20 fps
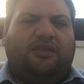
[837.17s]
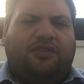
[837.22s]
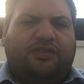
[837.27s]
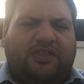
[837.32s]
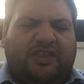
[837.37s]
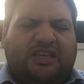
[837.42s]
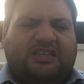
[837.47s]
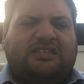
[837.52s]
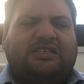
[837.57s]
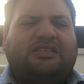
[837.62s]

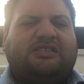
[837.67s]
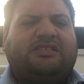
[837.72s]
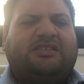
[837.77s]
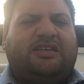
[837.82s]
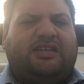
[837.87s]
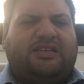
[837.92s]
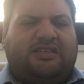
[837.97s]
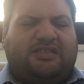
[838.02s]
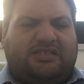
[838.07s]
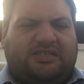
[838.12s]
This is
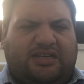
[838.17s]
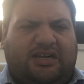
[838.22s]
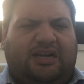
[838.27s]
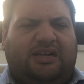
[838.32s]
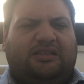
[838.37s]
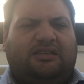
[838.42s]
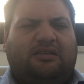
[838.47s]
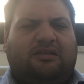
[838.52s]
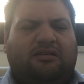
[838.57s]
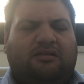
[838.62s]
the
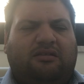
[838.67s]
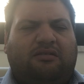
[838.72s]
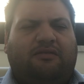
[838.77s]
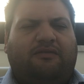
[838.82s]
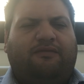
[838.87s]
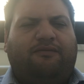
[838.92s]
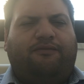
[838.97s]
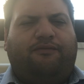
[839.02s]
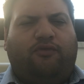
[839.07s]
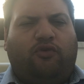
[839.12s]
result
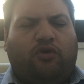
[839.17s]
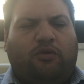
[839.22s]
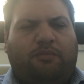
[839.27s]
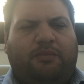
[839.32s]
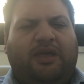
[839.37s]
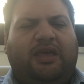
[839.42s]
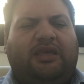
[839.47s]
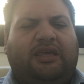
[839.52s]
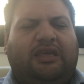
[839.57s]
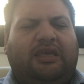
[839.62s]
for
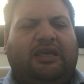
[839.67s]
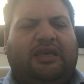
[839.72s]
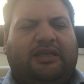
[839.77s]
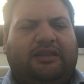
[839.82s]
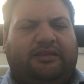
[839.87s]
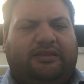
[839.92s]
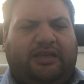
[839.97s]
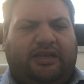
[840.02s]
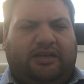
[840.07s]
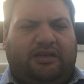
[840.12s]
making a
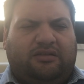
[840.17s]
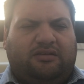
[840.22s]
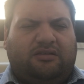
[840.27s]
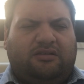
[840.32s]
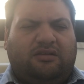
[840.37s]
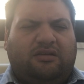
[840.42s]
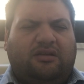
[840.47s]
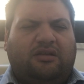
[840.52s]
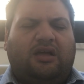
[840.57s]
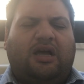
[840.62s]
deal.
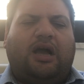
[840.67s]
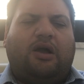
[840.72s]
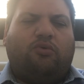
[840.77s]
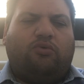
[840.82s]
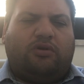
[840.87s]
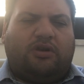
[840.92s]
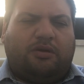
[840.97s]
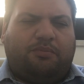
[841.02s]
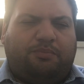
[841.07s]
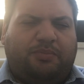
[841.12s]
I
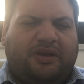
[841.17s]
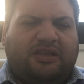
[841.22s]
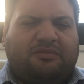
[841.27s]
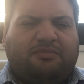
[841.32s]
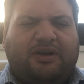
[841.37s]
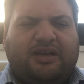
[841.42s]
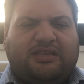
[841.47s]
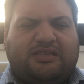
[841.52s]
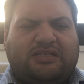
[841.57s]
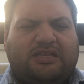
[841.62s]
will repeat
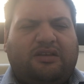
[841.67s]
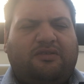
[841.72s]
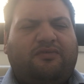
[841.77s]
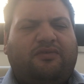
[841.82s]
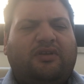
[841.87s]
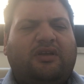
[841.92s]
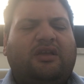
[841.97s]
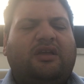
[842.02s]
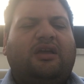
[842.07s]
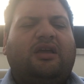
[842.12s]
myself
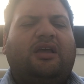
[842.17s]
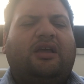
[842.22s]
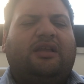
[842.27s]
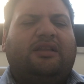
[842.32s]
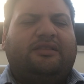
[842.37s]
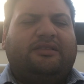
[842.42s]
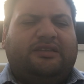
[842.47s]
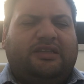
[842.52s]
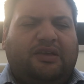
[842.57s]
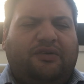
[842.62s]

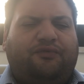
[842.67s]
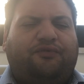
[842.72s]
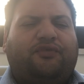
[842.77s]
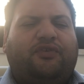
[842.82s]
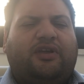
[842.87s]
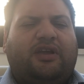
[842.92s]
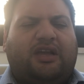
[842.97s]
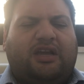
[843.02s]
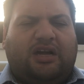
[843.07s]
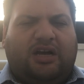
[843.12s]

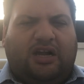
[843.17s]
different